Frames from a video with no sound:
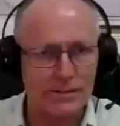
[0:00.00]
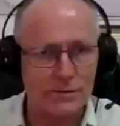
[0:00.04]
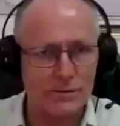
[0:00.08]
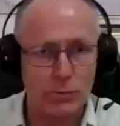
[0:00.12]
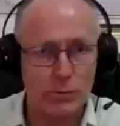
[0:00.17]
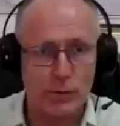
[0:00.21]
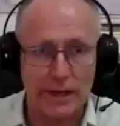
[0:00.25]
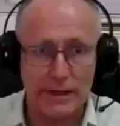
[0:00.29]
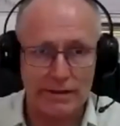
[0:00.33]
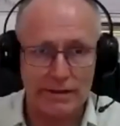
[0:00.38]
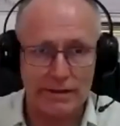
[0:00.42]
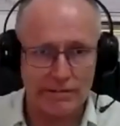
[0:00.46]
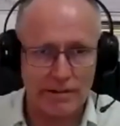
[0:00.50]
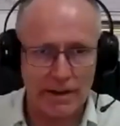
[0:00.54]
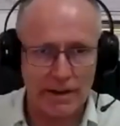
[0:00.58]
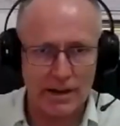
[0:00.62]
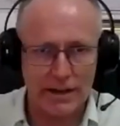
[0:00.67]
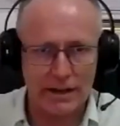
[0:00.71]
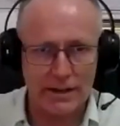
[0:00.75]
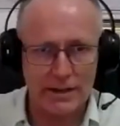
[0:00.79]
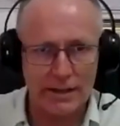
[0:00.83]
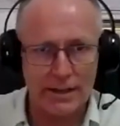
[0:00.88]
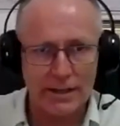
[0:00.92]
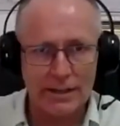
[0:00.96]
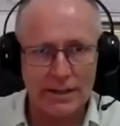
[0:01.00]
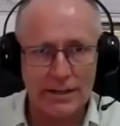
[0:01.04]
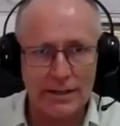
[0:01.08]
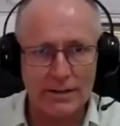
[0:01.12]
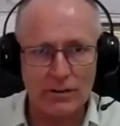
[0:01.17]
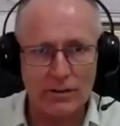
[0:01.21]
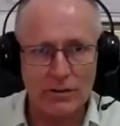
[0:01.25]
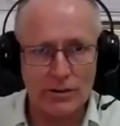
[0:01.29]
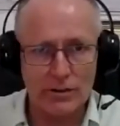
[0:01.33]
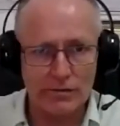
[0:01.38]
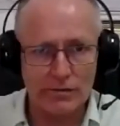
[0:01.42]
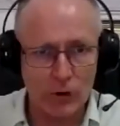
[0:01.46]
where there are
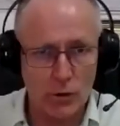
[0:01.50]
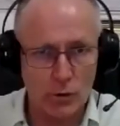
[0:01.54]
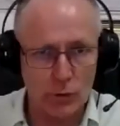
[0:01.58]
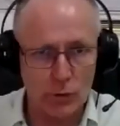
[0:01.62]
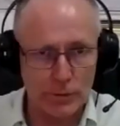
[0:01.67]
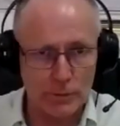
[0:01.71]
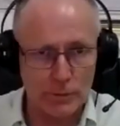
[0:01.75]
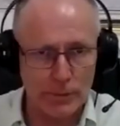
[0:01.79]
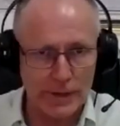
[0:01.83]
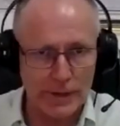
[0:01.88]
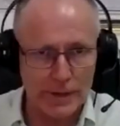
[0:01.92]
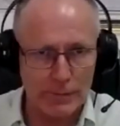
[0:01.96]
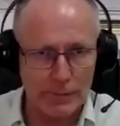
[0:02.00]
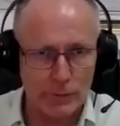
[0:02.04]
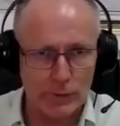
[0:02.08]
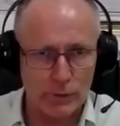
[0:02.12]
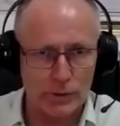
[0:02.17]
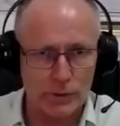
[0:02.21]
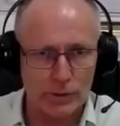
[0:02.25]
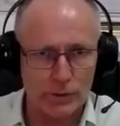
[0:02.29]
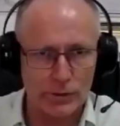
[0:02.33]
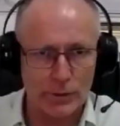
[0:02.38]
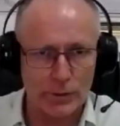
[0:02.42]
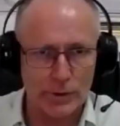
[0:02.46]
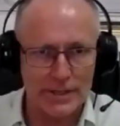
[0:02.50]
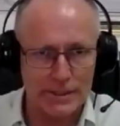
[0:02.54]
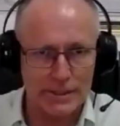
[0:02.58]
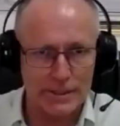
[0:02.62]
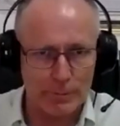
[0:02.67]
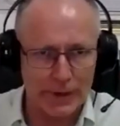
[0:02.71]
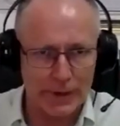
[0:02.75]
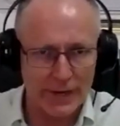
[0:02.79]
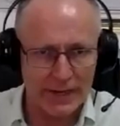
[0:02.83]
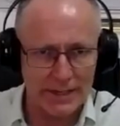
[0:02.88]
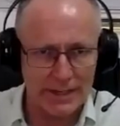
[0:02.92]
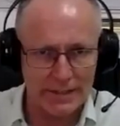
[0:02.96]
a lot of older people who are
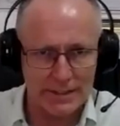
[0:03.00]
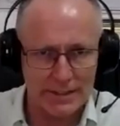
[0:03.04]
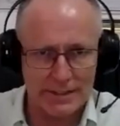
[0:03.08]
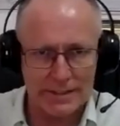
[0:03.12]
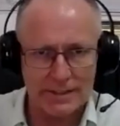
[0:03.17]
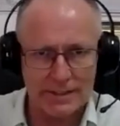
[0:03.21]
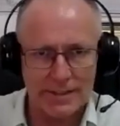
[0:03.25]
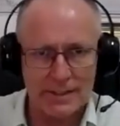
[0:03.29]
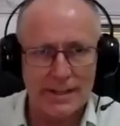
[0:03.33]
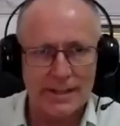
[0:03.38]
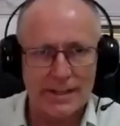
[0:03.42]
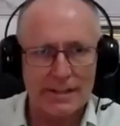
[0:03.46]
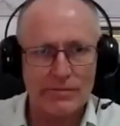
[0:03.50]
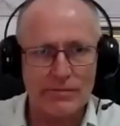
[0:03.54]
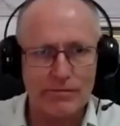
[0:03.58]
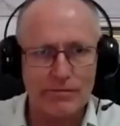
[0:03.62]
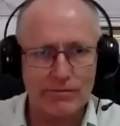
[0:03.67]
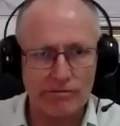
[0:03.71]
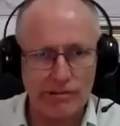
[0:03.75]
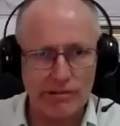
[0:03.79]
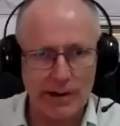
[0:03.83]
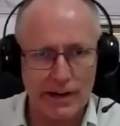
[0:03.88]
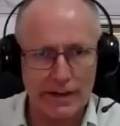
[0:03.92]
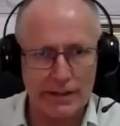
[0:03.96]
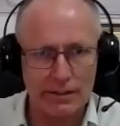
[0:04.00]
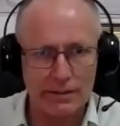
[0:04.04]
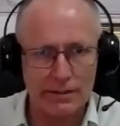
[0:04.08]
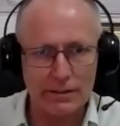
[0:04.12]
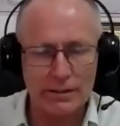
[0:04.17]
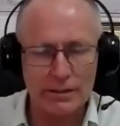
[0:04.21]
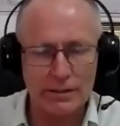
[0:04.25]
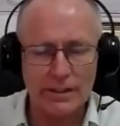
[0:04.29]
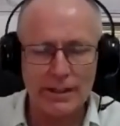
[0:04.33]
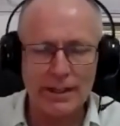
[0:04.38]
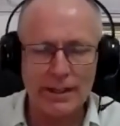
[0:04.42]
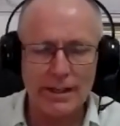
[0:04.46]
dependent,
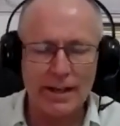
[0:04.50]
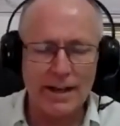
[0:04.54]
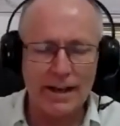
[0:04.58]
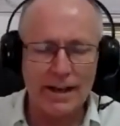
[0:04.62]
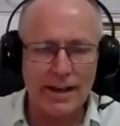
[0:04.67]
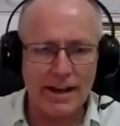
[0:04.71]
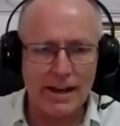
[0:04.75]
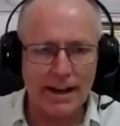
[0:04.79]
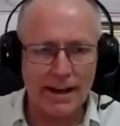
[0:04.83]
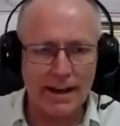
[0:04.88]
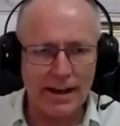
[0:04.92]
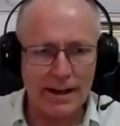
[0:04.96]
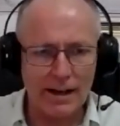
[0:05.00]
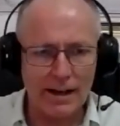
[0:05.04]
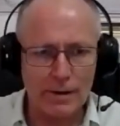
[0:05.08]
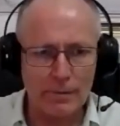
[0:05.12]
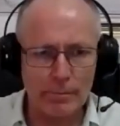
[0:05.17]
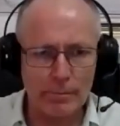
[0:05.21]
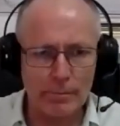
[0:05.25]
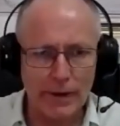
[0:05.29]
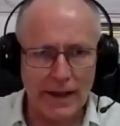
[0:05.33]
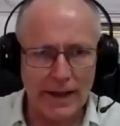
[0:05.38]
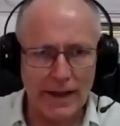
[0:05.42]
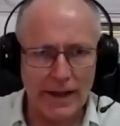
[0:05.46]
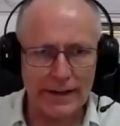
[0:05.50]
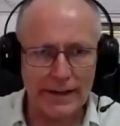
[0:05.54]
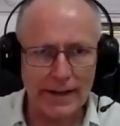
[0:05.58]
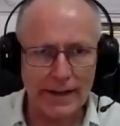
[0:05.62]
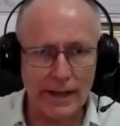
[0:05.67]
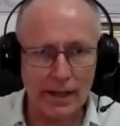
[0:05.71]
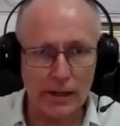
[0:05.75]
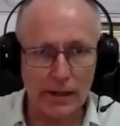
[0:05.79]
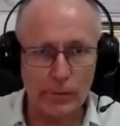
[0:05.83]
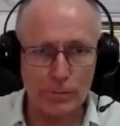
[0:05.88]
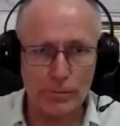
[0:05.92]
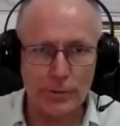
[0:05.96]
frail,
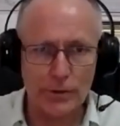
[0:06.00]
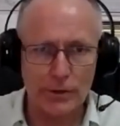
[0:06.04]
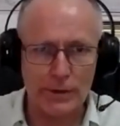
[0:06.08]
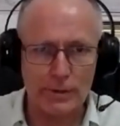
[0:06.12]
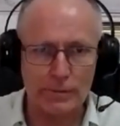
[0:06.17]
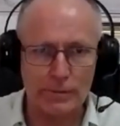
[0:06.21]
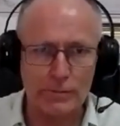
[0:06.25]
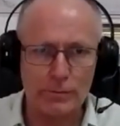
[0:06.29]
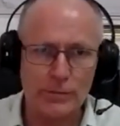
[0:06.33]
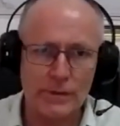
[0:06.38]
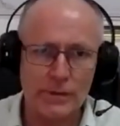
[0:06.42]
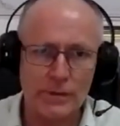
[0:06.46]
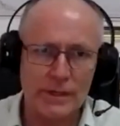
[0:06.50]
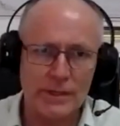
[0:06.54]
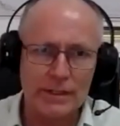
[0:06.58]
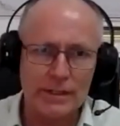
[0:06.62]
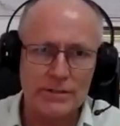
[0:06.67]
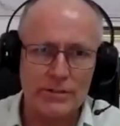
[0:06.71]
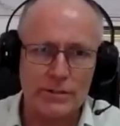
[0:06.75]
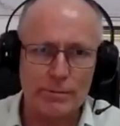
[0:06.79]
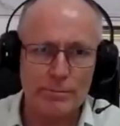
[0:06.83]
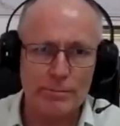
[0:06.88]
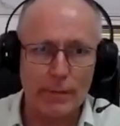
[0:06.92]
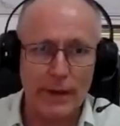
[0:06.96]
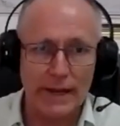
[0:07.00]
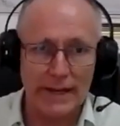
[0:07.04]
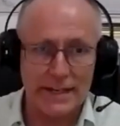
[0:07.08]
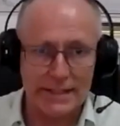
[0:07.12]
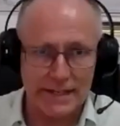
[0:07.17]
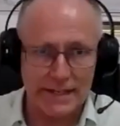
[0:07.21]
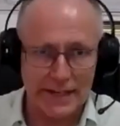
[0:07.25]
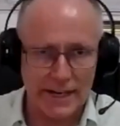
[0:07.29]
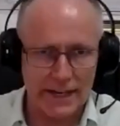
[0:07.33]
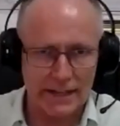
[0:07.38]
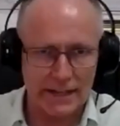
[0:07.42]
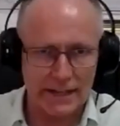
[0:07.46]
and help them to
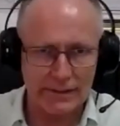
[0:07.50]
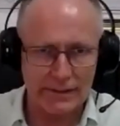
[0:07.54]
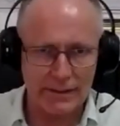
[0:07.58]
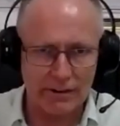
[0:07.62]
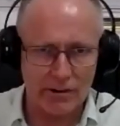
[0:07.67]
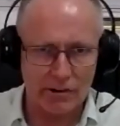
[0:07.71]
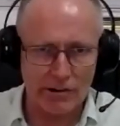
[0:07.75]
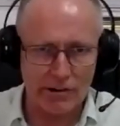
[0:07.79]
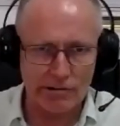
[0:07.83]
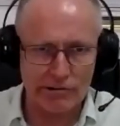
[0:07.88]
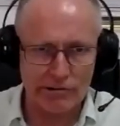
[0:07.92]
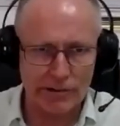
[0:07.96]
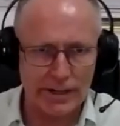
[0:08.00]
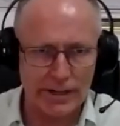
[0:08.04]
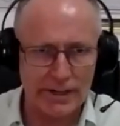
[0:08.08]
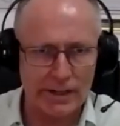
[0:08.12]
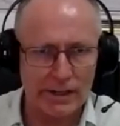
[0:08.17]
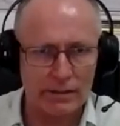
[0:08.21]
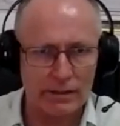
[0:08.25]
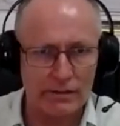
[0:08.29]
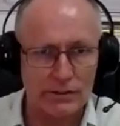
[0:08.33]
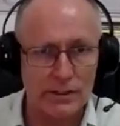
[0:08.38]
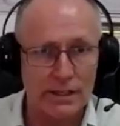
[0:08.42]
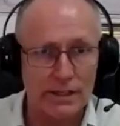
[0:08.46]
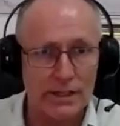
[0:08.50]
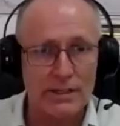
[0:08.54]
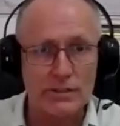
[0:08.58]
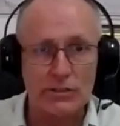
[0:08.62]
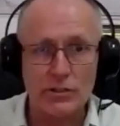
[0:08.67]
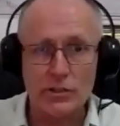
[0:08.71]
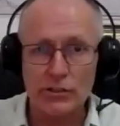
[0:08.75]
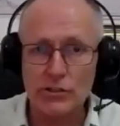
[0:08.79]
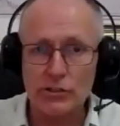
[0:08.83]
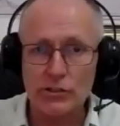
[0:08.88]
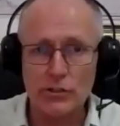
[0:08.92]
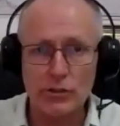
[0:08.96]
maintain their oral health,
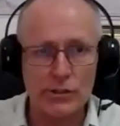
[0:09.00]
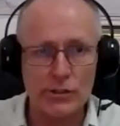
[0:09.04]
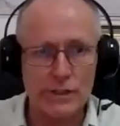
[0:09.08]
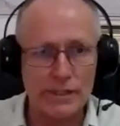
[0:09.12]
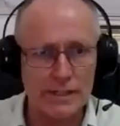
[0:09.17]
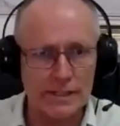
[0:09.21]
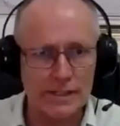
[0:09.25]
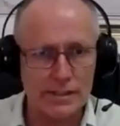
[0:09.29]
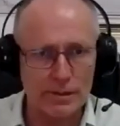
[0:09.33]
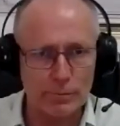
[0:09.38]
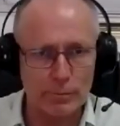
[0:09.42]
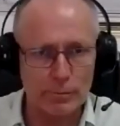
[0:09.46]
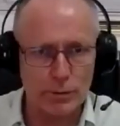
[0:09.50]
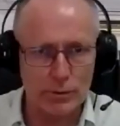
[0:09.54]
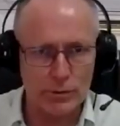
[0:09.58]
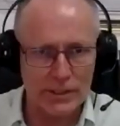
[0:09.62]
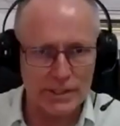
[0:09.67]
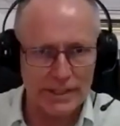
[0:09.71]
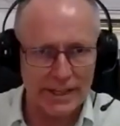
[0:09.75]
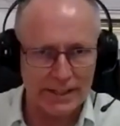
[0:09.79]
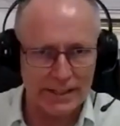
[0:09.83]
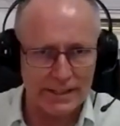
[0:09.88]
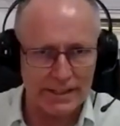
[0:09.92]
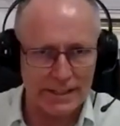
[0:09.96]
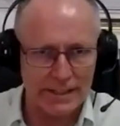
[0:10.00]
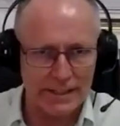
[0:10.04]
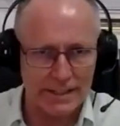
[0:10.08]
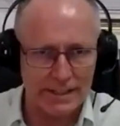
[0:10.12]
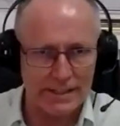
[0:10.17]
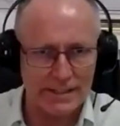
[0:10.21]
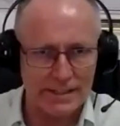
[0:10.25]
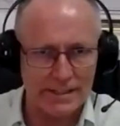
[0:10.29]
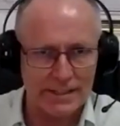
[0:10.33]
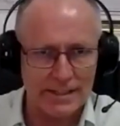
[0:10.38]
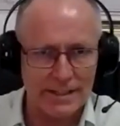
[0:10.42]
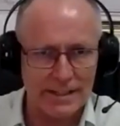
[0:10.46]
just using simple
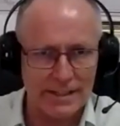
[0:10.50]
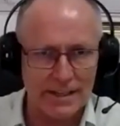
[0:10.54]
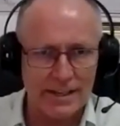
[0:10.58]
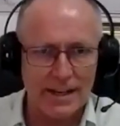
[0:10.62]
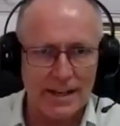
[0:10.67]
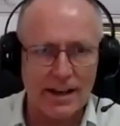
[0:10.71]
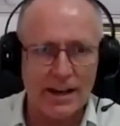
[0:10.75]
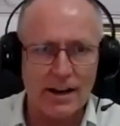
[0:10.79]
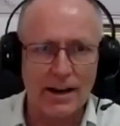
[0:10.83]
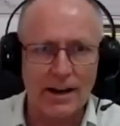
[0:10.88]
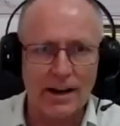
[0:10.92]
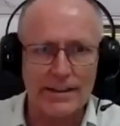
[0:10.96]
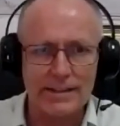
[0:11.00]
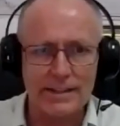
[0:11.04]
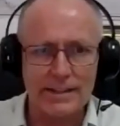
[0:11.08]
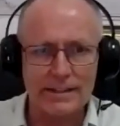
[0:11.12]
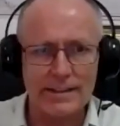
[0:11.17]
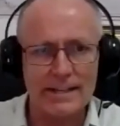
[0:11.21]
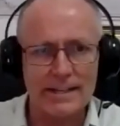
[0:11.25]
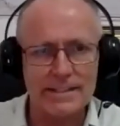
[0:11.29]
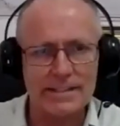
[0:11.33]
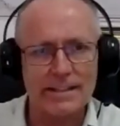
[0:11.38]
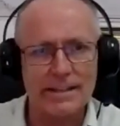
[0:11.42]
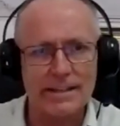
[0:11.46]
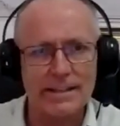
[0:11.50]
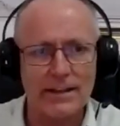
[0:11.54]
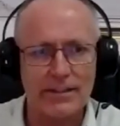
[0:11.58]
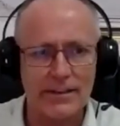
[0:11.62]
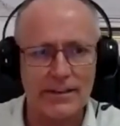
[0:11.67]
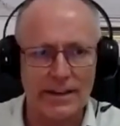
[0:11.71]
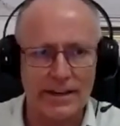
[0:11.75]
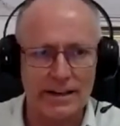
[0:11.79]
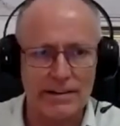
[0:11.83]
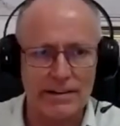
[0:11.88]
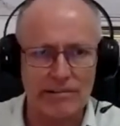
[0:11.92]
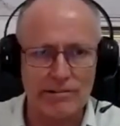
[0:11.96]
techniques. I think that's
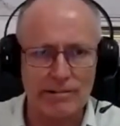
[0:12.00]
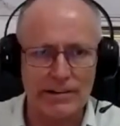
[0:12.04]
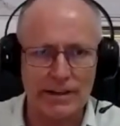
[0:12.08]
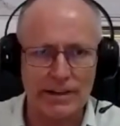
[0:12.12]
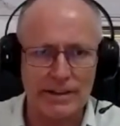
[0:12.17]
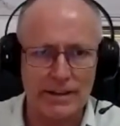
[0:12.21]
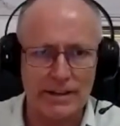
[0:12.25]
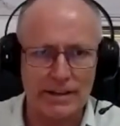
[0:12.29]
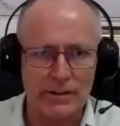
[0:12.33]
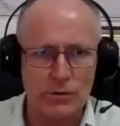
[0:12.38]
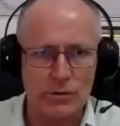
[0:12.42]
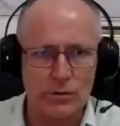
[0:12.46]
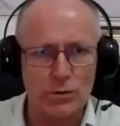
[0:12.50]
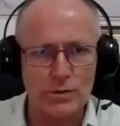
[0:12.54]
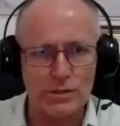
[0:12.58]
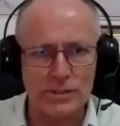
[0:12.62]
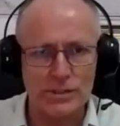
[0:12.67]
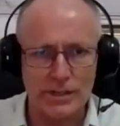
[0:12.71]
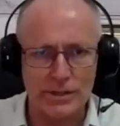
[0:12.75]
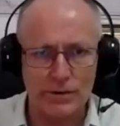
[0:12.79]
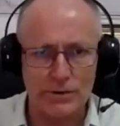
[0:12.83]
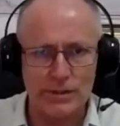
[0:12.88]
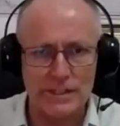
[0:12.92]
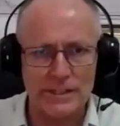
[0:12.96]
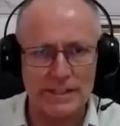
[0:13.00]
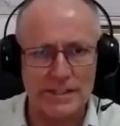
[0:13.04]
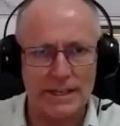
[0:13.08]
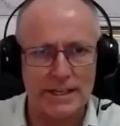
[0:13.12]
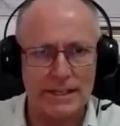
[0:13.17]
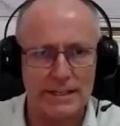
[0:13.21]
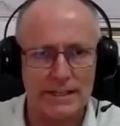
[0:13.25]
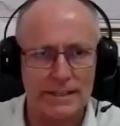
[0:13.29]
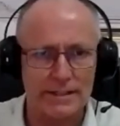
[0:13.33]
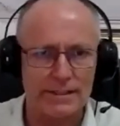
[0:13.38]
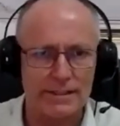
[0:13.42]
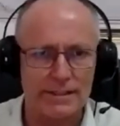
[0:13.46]
another area that also is
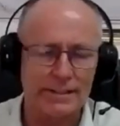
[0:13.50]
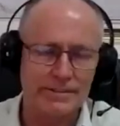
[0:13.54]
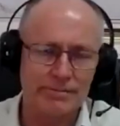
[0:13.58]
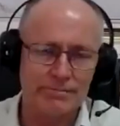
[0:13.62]
needed.